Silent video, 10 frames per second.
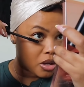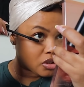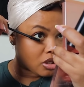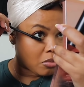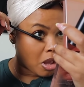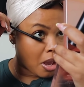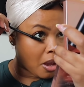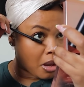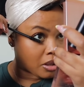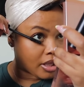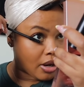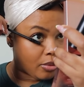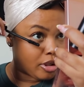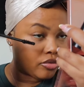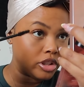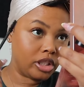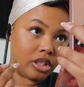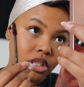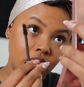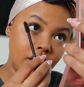So I'm like, that would be really
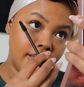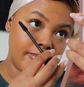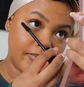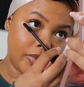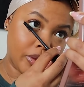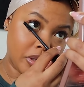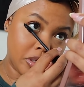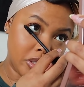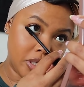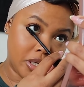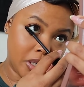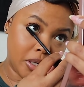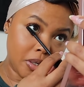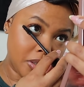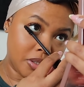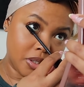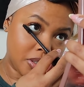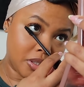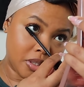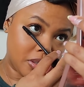good to get her
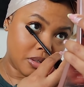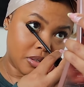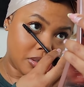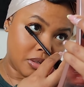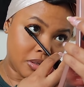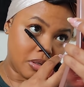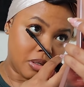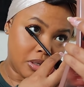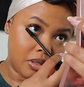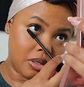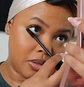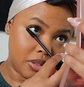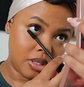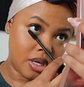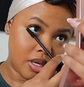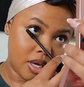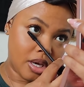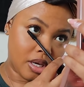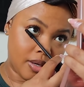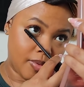just to, you know, say,
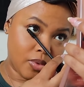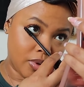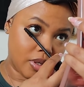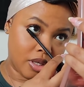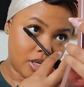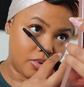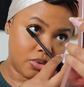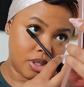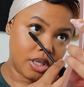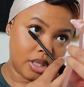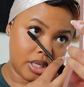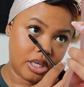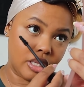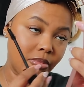yeah, keep going, keep doing your thing.